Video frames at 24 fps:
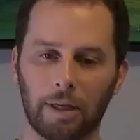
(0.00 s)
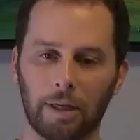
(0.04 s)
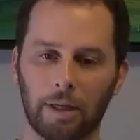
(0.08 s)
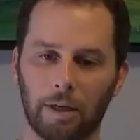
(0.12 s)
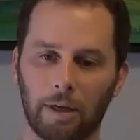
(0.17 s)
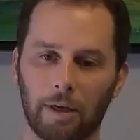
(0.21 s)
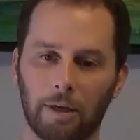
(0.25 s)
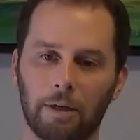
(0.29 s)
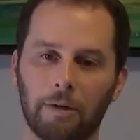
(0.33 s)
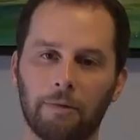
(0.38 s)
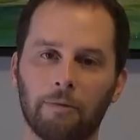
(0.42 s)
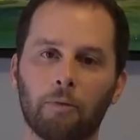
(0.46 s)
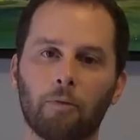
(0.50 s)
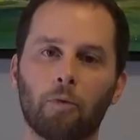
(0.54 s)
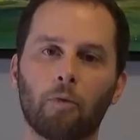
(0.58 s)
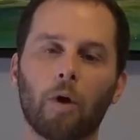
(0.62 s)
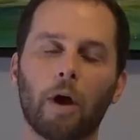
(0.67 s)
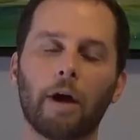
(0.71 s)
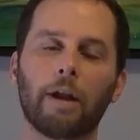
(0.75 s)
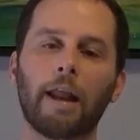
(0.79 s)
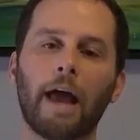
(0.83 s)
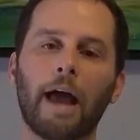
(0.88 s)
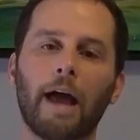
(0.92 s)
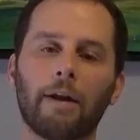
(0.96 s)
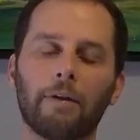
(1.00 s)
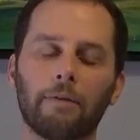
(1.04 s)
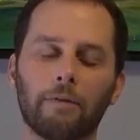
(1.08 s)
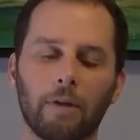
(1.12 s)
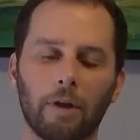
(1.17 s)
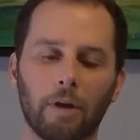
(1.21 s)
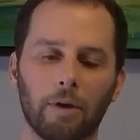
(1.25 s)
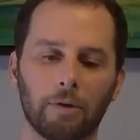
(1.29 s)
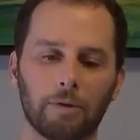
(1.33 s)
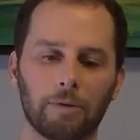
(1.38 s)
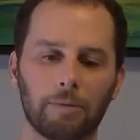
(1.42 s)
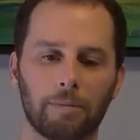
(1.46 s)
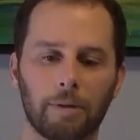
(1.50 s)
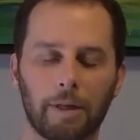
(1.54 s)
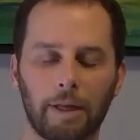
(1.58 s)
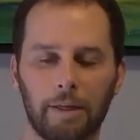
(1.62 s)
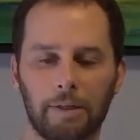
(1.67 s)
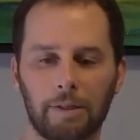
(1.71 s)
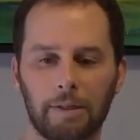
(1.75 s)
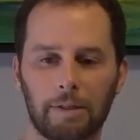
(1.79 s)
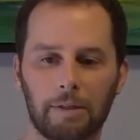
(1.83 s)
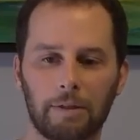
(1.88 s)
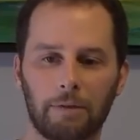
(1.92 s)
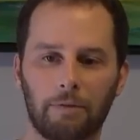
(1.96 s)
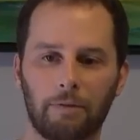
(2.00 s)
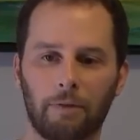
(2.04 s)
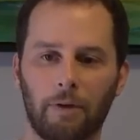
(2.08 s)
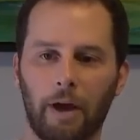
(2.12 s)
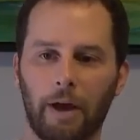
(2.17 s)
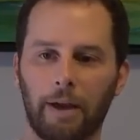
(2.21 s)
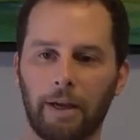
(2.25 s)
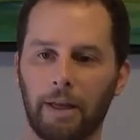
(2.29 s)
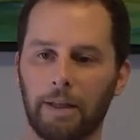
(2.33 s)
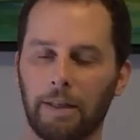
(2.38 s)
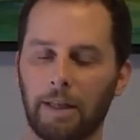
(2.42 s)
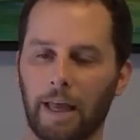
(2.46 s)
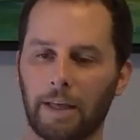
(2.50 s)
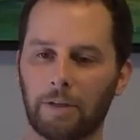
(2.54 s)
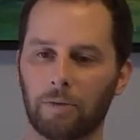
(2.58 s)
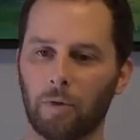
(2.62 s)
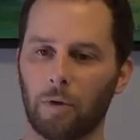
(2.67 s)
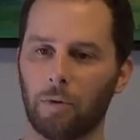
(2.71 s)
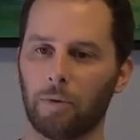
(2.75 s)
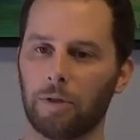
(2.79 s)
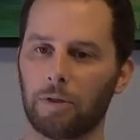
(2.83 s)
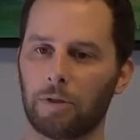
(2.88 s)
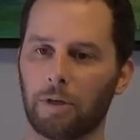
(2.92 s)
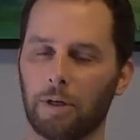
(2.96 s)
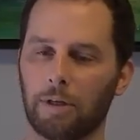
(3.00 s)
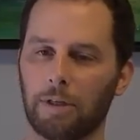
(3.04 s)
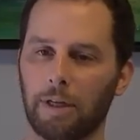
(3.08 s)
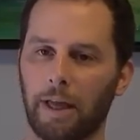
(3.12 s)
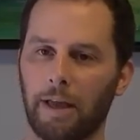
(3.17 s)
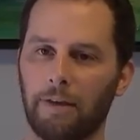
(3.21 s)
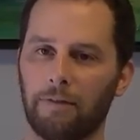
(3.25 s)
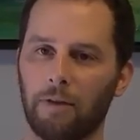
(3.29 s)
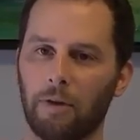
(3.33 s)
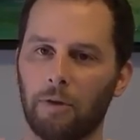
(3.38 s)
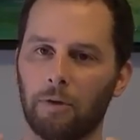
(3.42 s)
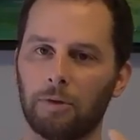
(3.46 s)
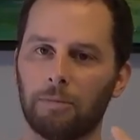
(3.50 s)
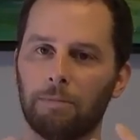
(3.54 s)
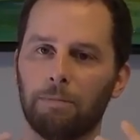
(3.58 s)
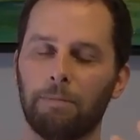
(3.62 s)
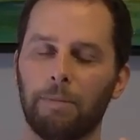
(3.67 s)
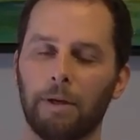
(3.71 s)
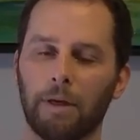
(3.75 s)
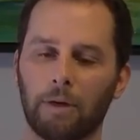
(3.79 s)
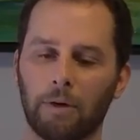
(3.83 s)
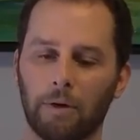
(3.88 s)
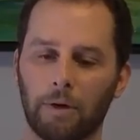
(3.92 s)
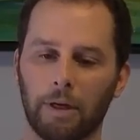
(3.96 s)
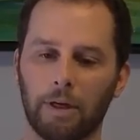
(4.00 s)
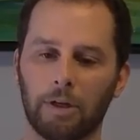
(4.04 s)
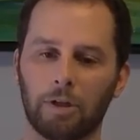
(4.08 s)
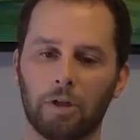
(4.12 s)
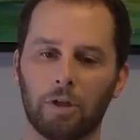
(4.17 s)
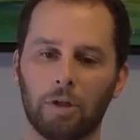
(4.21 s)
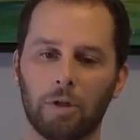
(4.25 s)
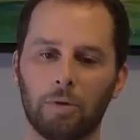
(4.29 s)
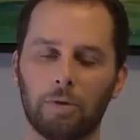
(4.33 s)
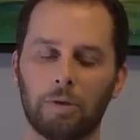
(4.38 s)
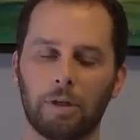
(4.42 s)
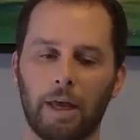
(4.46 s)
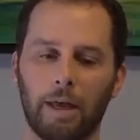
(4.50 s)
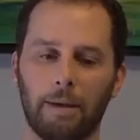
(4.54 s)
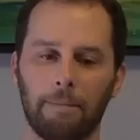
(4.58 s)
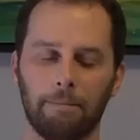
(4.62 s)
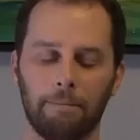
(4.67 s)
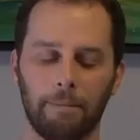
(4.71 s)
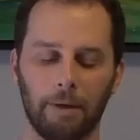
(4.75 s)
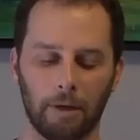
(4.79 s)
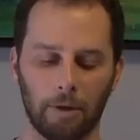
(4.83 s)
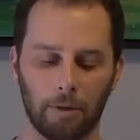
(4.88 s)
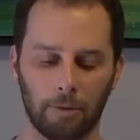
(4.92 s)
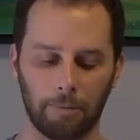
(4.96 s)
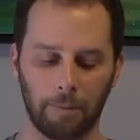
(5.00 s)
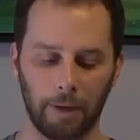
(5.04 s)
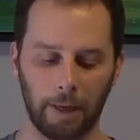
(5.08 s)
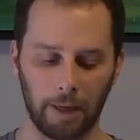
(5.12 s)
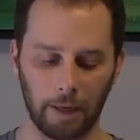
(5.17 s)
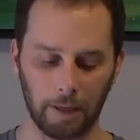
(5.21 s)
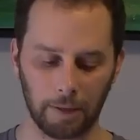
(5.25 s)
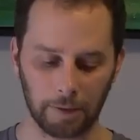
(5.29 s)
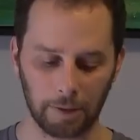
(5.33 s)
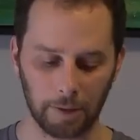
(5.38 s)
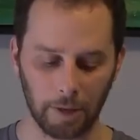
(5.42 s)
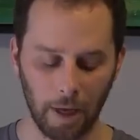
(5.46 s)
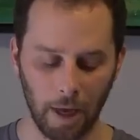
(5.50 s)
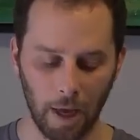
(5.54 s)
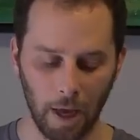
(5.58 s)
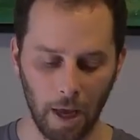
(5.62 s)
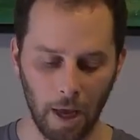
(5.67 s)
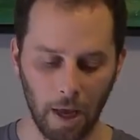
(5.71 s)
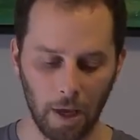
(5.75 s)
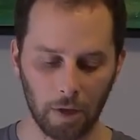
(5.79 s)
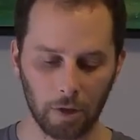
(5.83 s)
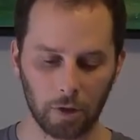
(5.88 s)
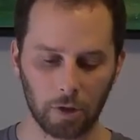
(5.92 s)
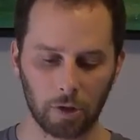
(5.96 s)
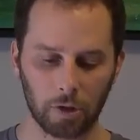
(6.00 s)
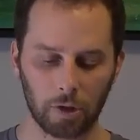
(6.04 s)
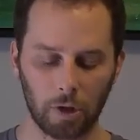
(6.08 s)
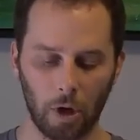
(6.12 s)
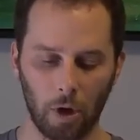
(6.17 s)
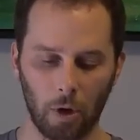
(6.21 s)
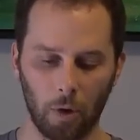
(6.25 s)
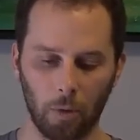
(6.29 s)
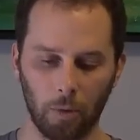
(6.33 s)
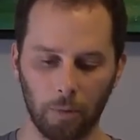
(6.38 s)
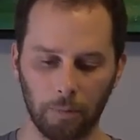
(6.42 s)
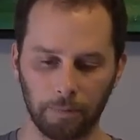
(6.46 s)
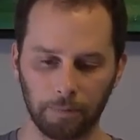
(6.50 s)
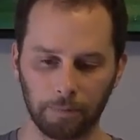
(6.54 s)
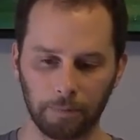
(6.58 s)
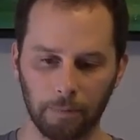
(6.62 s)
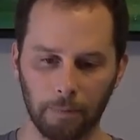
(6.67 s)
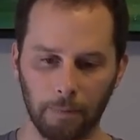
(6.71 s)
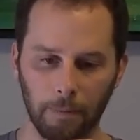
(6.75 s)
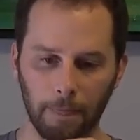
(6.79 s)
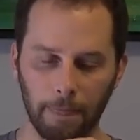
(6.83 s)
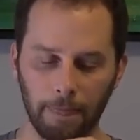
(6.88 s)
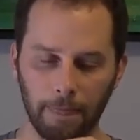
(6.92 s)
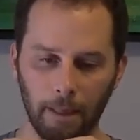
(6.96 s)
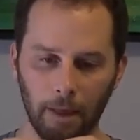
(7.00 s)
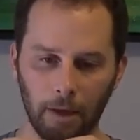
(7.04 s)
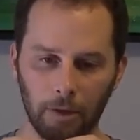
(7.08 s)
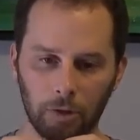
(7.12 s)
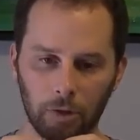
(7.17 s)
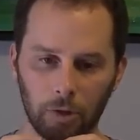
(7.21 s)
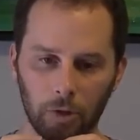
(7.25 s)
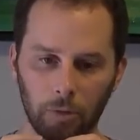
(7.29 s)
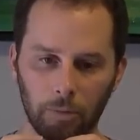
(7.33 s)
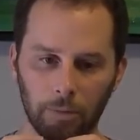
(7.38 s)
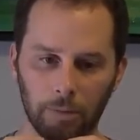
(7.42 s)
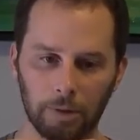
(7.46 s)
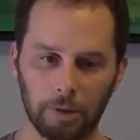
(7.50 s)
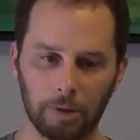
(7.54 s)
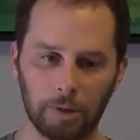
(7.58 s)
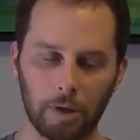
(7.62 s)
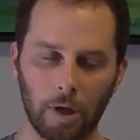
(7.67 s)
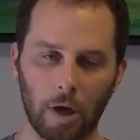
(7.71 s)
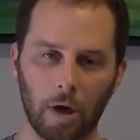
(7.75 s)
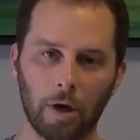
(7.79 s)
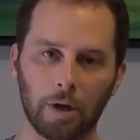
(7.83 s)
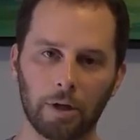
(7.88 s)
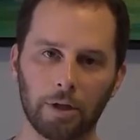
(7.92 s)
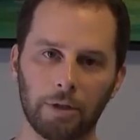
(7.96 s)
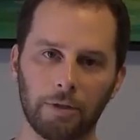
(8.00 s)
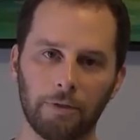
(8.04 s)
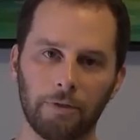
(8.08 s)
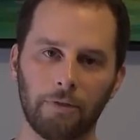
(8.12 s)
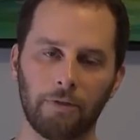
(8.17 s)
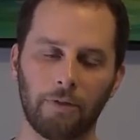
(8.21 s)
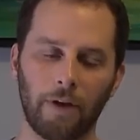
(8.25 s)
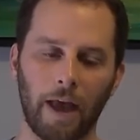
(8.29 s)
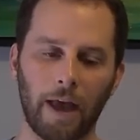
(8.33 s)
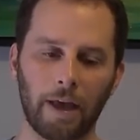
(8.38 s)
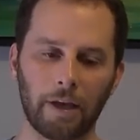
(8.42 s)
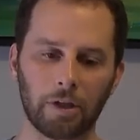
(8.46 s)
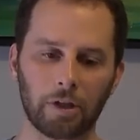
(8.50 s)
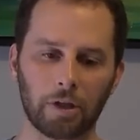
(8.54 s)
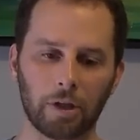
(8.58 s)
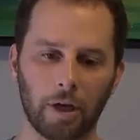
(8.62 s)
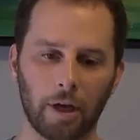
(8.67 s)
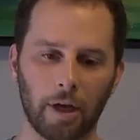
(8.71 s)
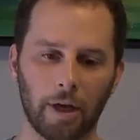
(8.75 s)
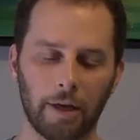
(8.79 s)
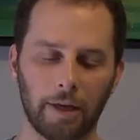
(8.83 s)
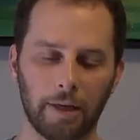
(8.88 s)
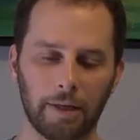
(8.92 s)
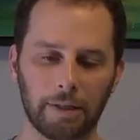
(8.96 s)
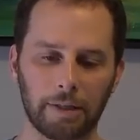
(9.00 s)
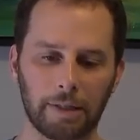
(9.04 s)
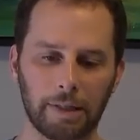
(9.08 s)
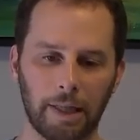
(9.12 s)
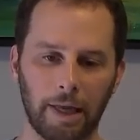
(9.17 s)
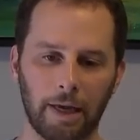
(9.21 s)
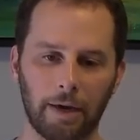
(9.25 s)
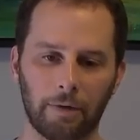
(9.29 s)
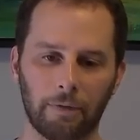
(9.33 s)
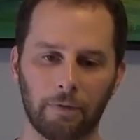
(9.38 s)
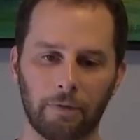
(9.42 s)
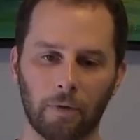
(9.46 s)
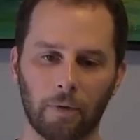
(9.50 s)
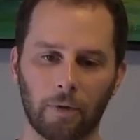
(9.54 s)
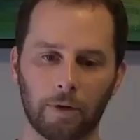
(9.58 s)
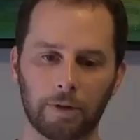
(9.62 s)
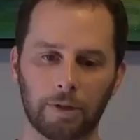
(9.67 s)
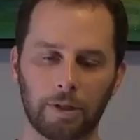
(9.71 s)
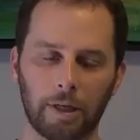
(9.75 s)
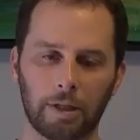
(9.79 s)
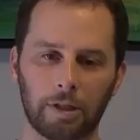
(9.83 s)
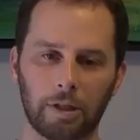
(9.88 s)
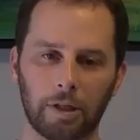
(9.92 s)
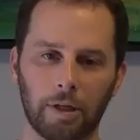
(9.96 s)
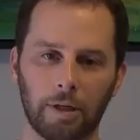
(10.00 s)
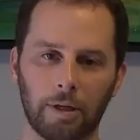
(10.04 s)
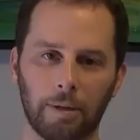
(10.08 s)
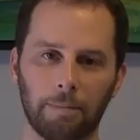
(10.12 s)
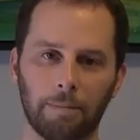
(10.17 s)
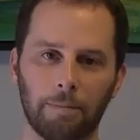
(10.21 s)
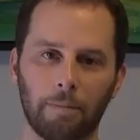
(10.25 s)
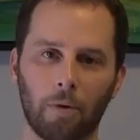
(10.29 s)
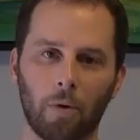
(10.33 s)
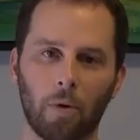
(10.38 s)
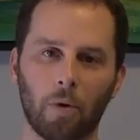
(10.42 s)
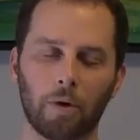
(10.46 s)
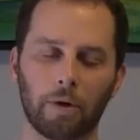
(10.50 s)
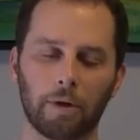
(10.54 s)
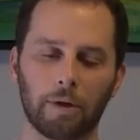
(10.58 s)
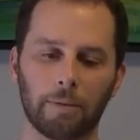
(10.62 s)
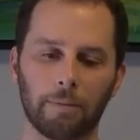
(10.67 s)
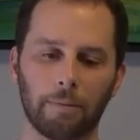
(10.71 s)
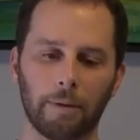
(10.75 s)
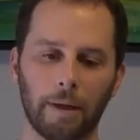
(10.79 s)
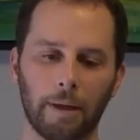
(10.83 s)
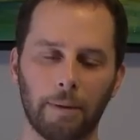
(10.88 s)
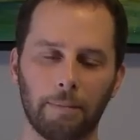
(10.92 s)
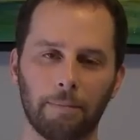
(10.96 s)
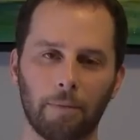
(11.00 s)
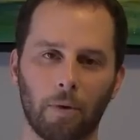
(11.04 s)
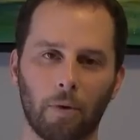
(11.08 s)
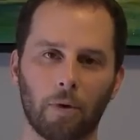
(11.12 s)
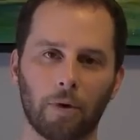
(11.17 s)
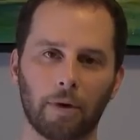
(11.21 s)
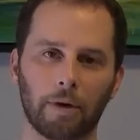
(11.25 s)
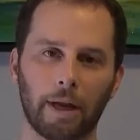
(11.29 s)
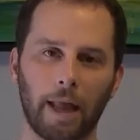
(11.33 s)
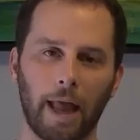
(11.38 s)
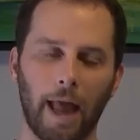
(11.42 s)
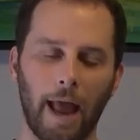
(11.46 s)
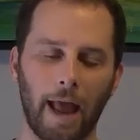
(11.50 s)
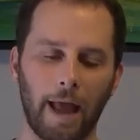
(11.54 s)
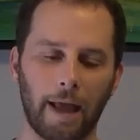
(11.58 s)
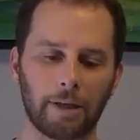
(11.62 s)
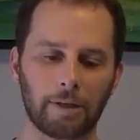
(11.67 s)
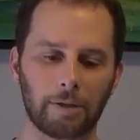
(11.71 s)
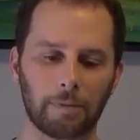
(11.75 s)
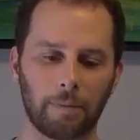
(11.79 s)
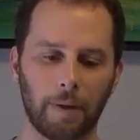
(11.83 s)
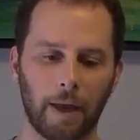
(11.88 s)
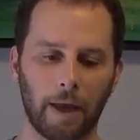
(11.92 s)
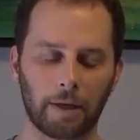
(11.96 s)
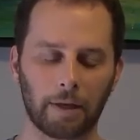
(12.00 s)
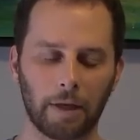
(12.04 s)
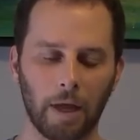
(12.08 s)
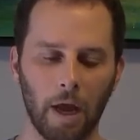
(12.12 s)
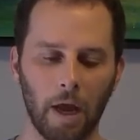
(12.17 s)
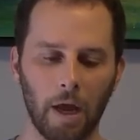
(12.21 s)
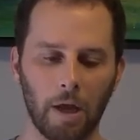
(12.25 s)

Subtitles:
it can kind of run out of those places to find, and that's when we start to have those bigger issues and bigger pains. So to massage fascia is therefore such an important aspect